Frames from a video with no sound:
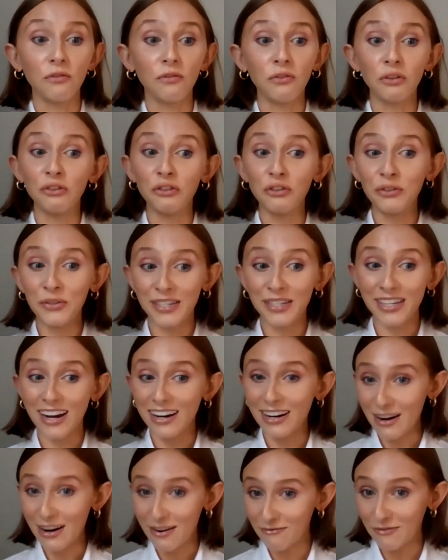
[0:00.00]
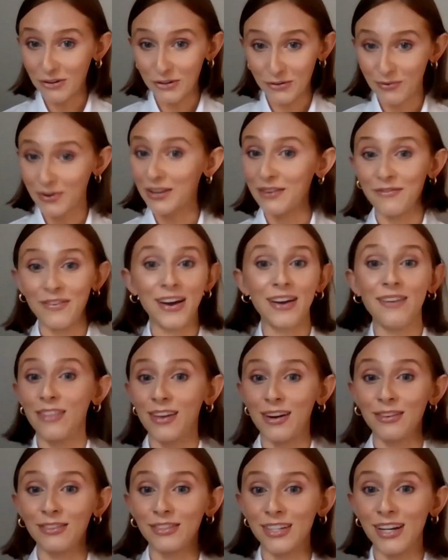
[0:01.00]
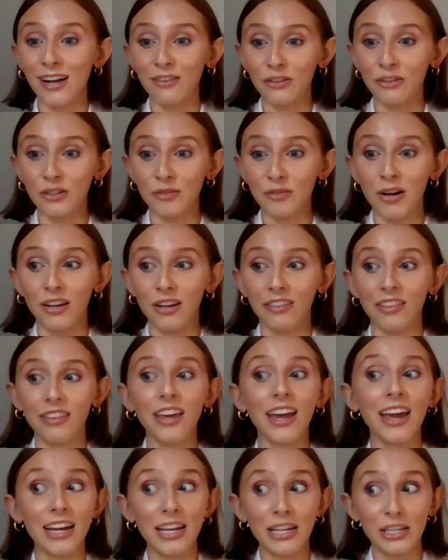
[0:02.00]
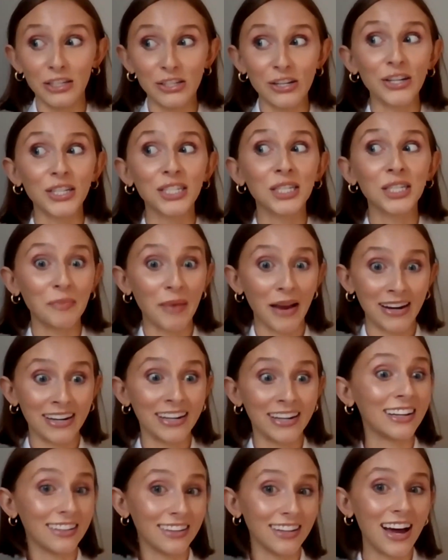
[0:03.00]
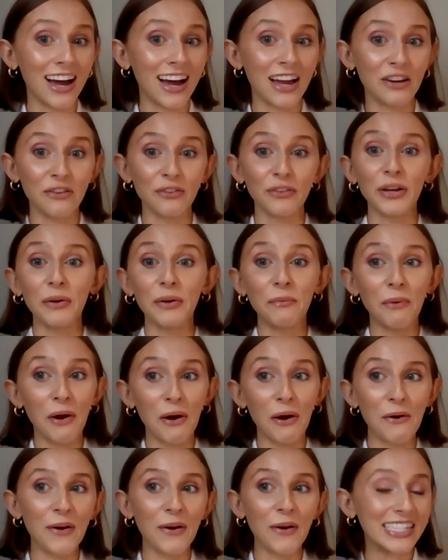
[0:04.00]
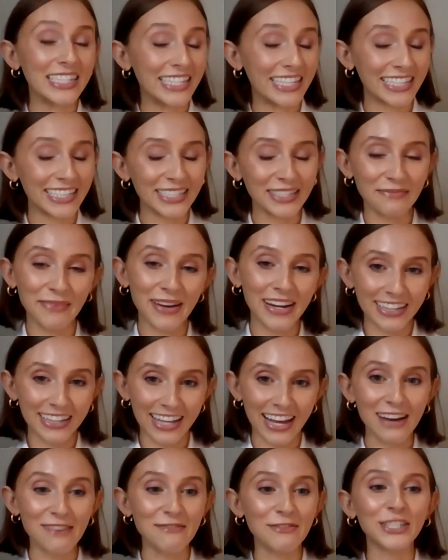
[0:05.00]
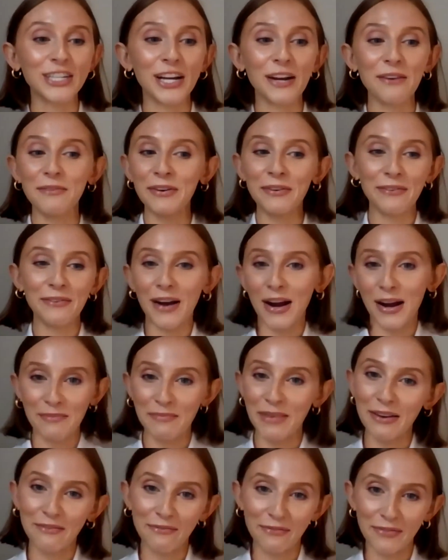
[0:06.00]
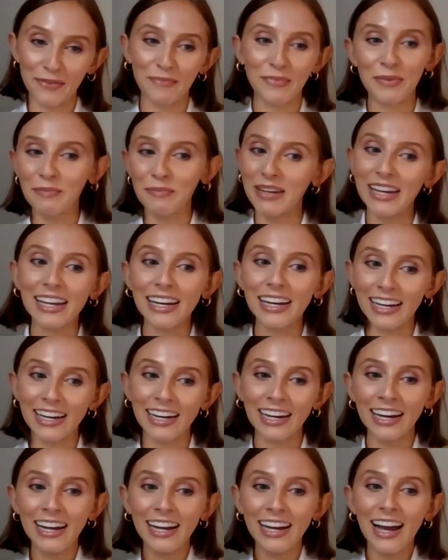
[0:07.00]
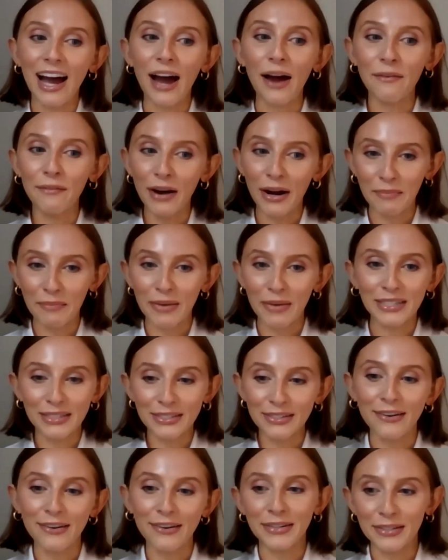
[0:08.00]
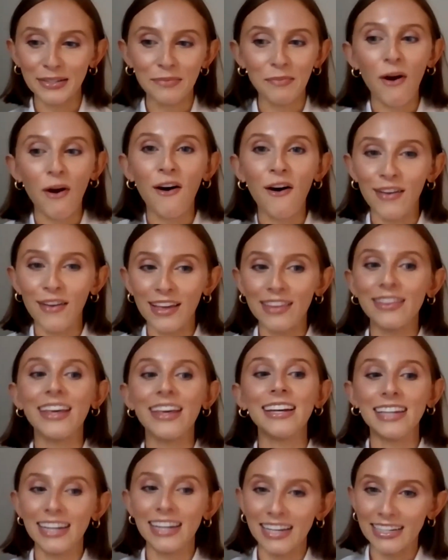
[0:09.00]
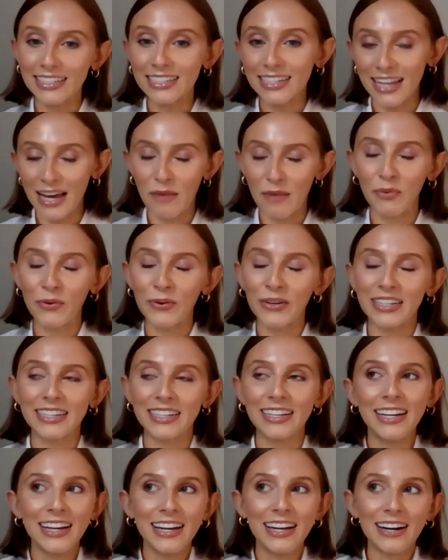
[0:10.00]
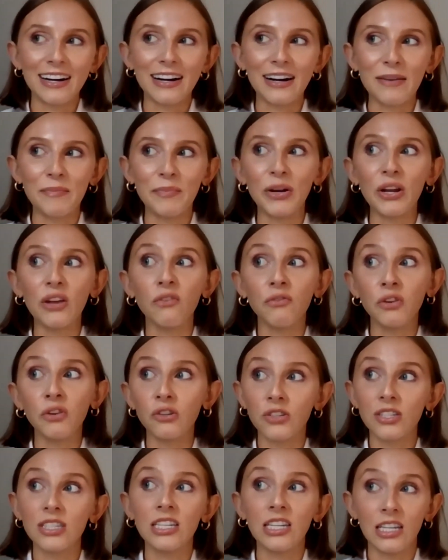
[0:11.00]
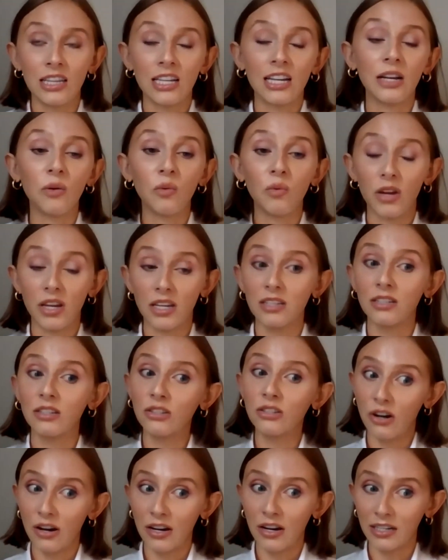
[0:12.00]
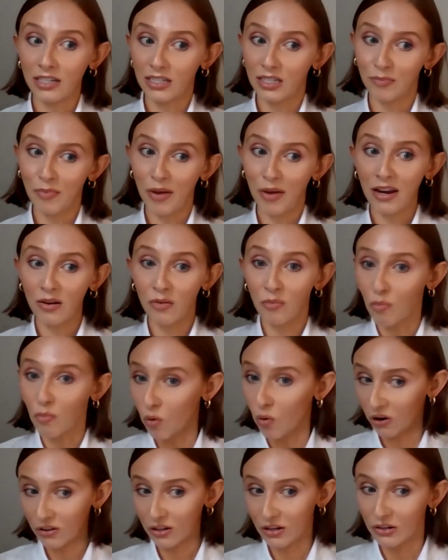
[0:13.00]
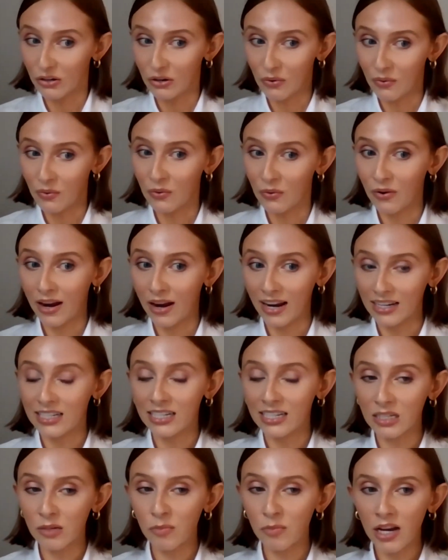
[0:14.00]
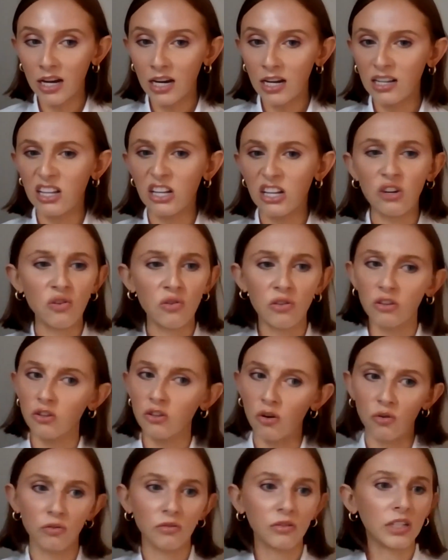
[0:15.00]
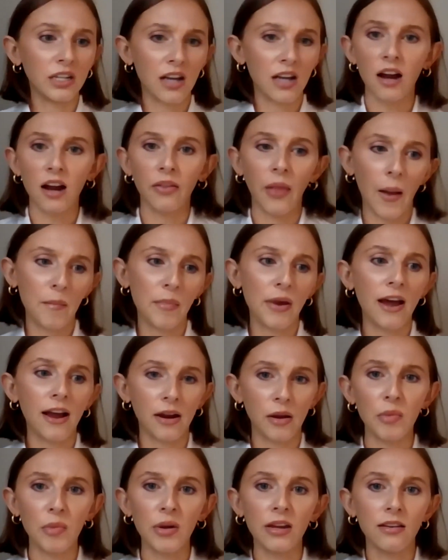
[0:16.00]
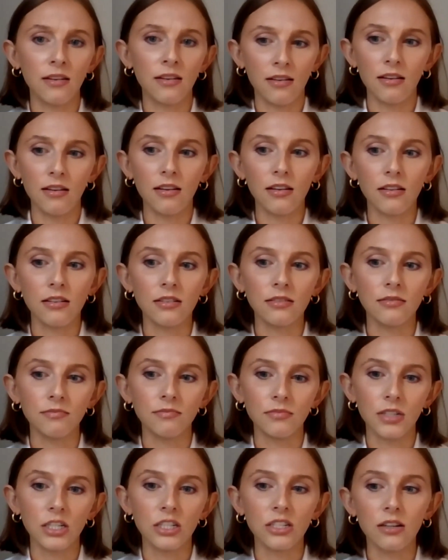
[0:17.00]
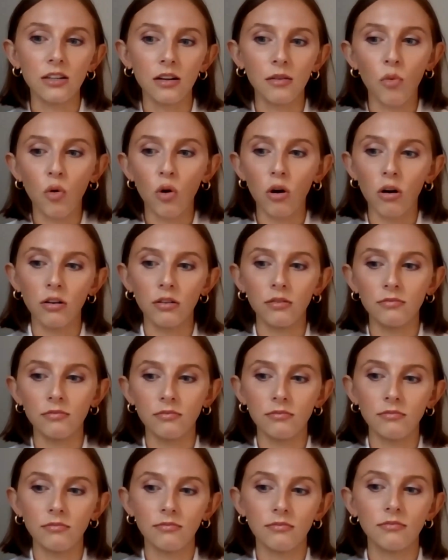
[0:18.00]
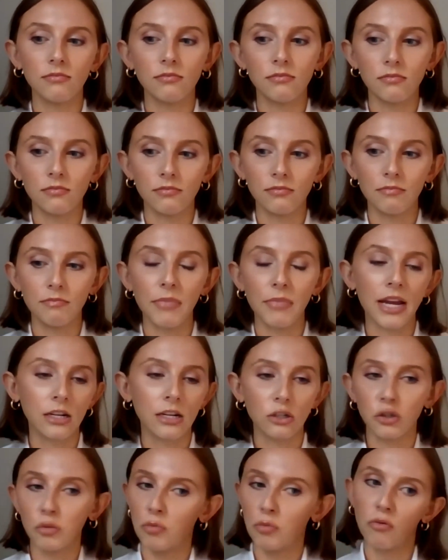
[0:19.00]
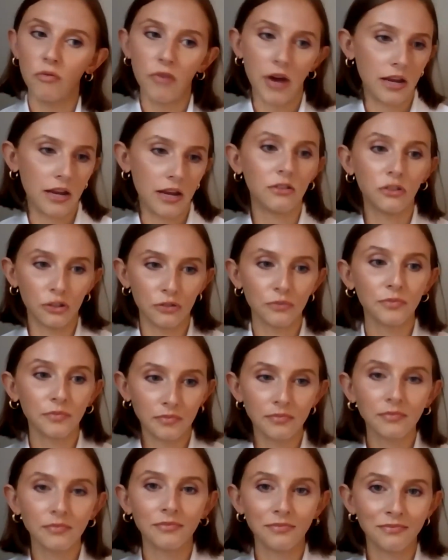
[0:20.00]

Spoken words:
if you do set it up for $25,000 a month and it starts spending a lot and you're like, whoa, I didn't expect that, which I wouldn't recommend from the beginning. I'd recommend starting small and then getting to that point. But if you're seeing that it is starting to spend more than you anticipated, then you can totally knock that back a bit into a more manageable range.